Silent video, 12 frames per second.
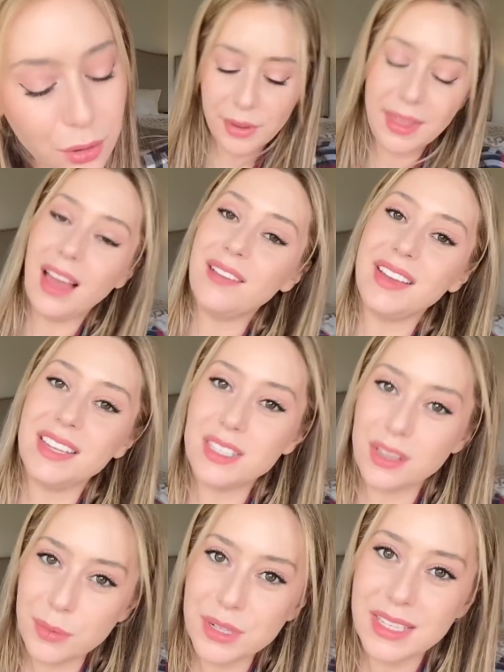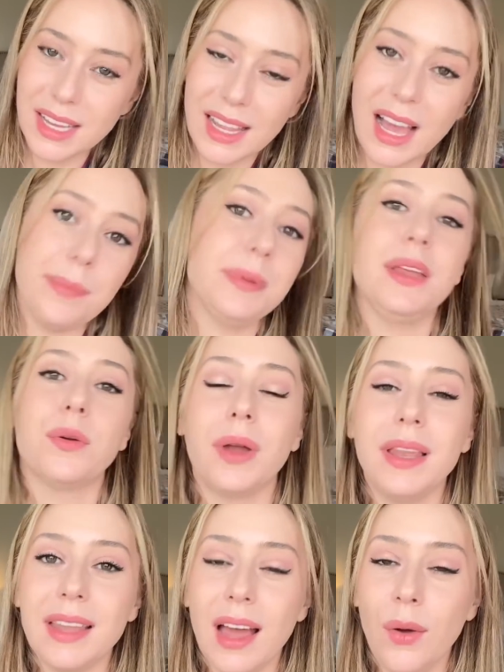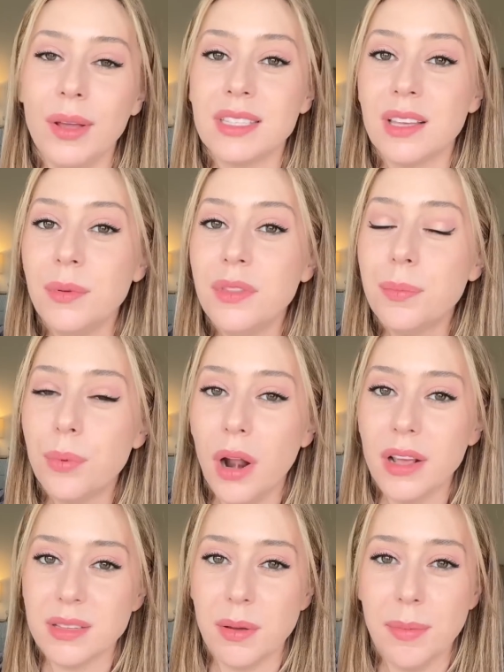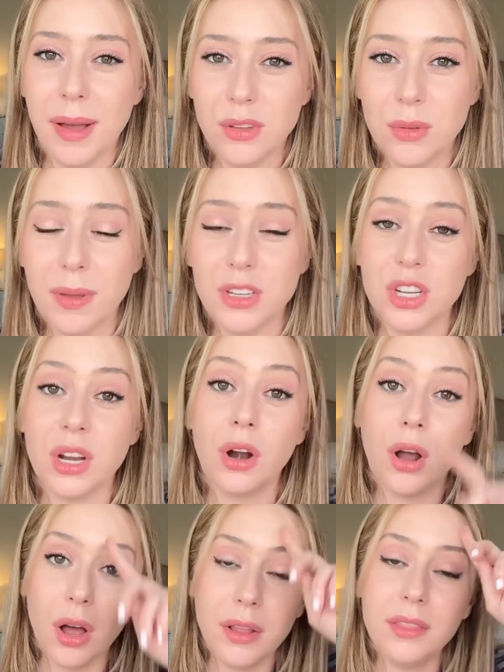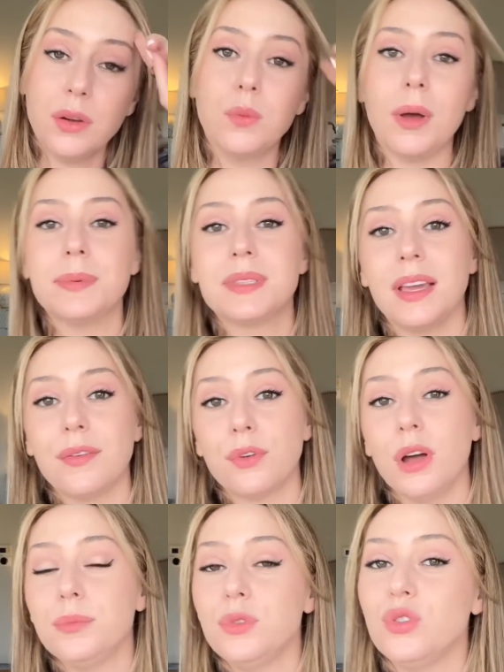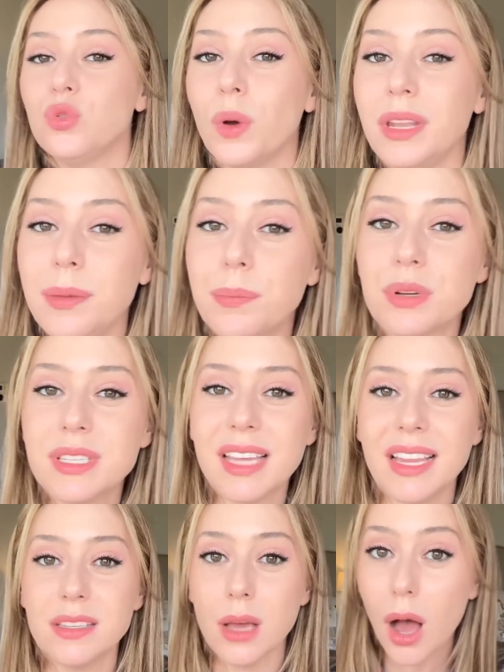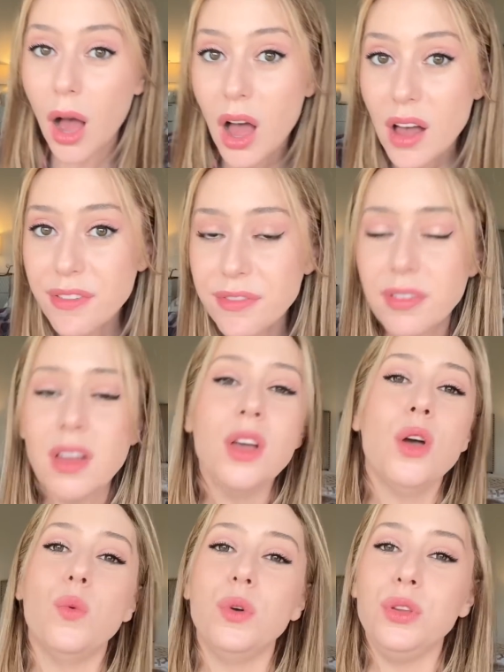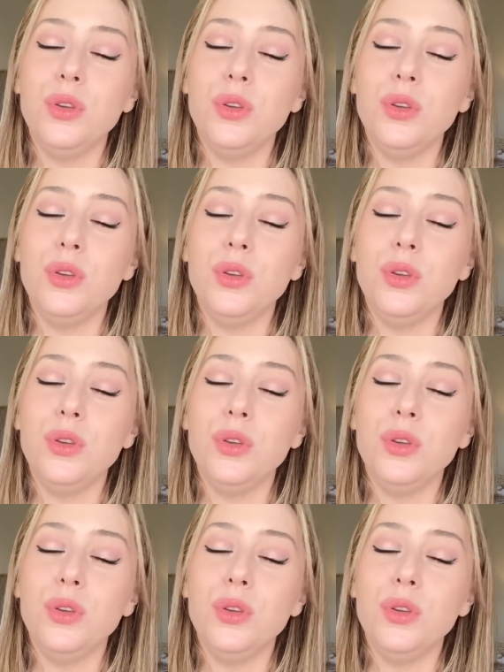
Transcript: where they have a summer sale happening right now, and some of the products I'm about to mention are on their website for up to 20% off when you